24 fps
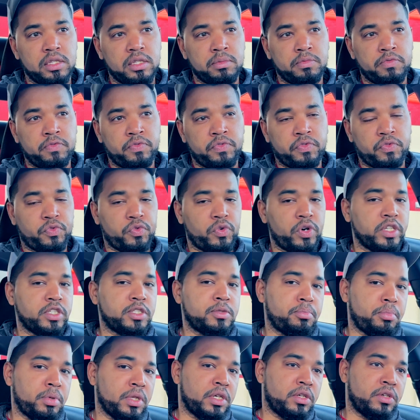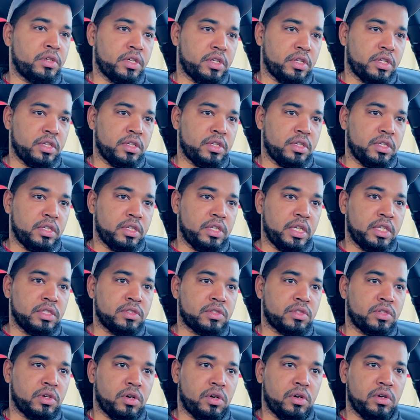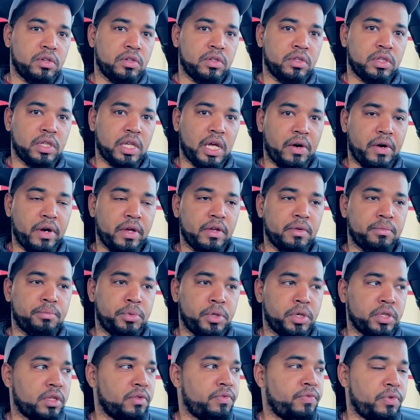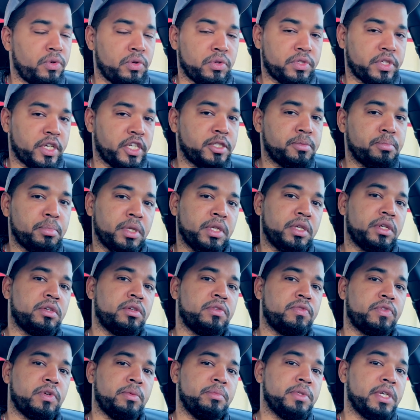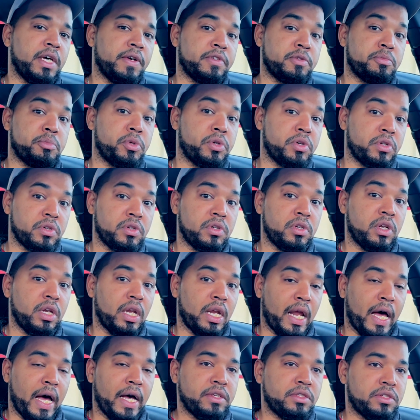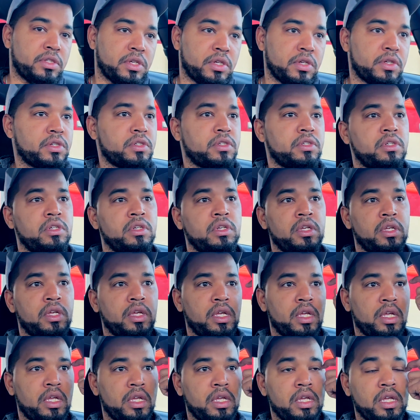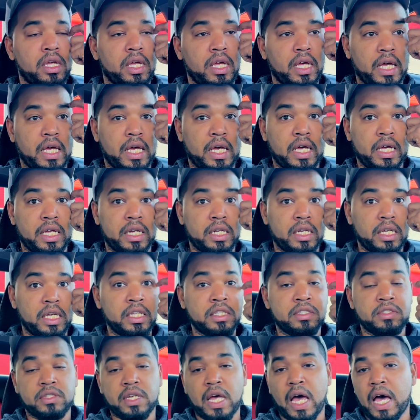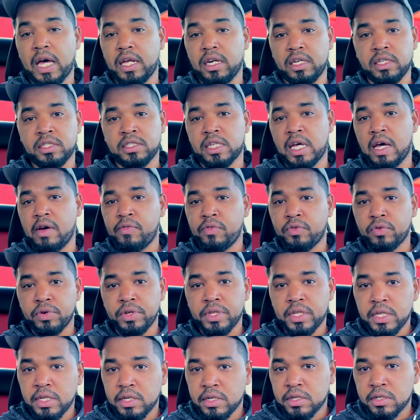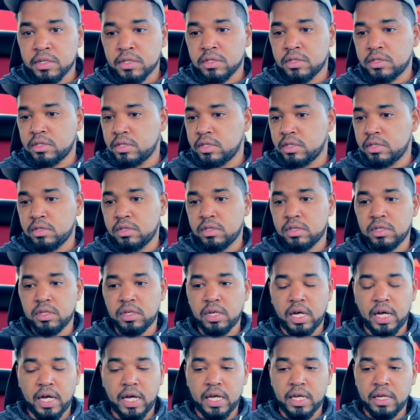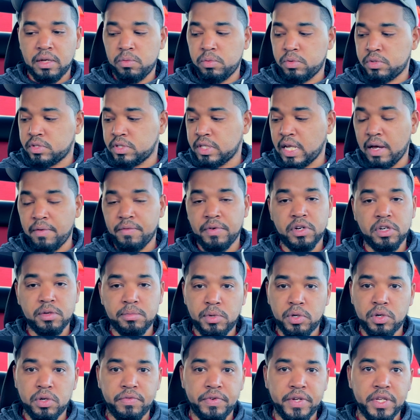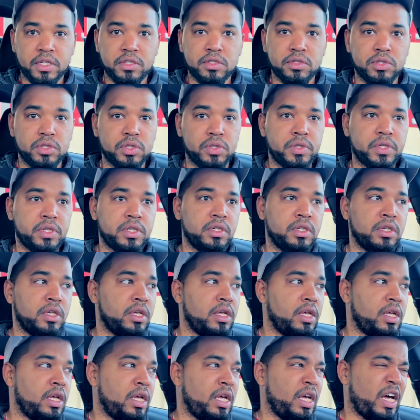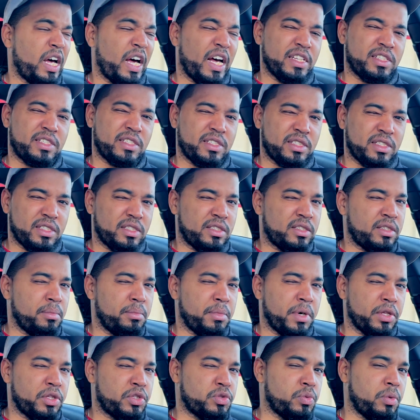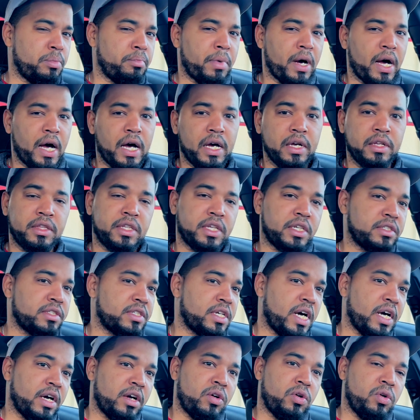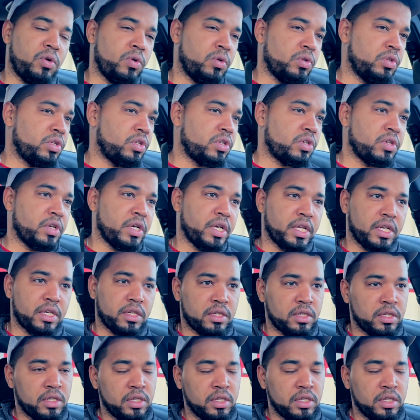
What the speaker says: front splitter install. Now I bought the full-size splitter from DevSport last year, and it sat for a year. I was not very motivated to do it. As the months went by and things got colder, and